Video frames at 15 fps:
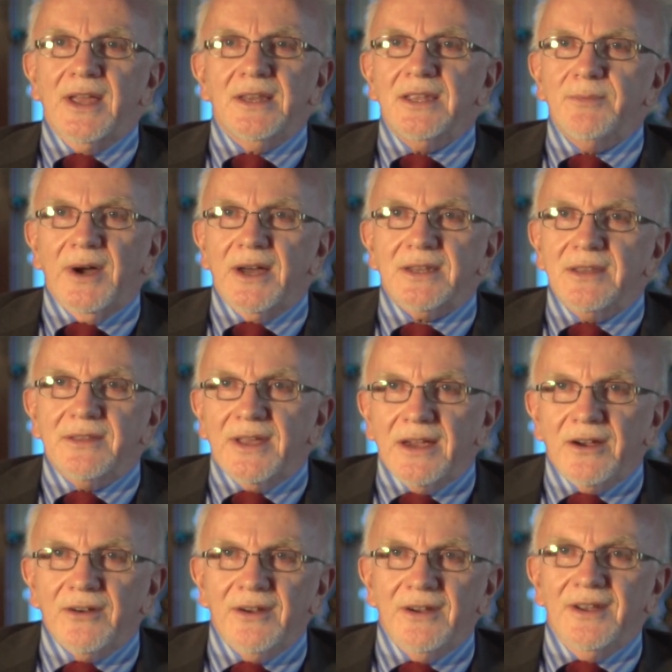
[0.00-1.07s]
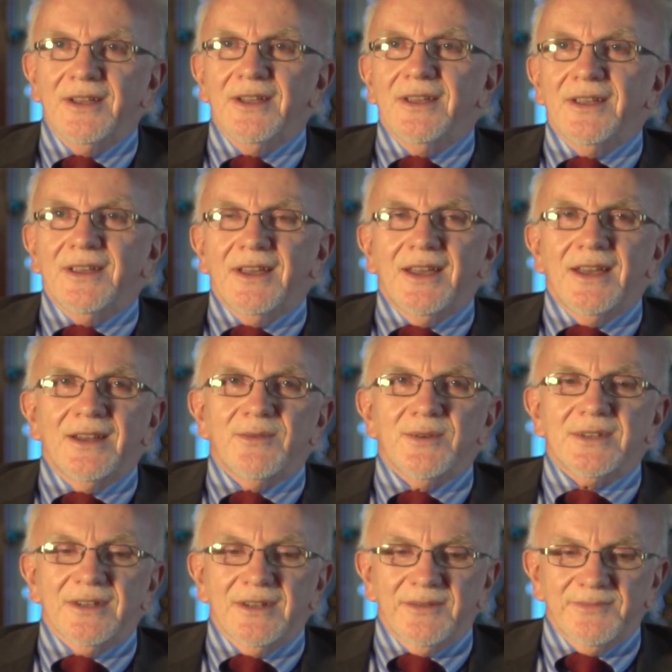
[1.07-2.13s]
anybody there? And it
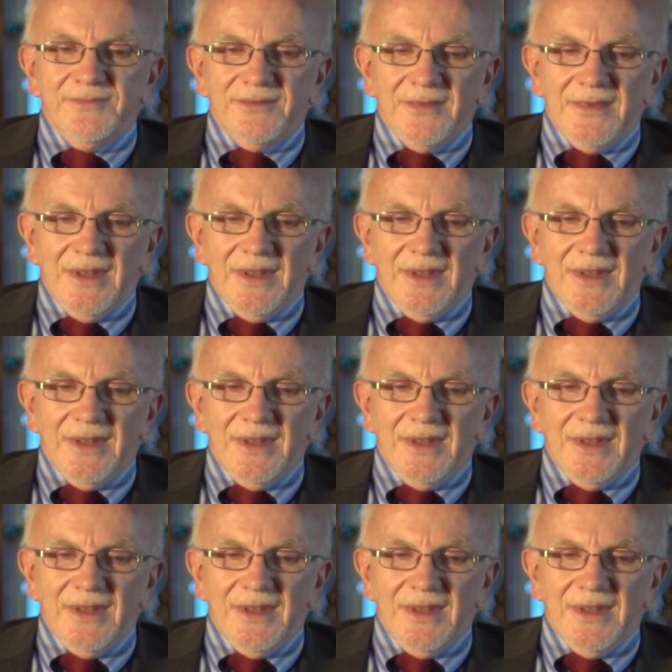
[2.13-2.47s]
was an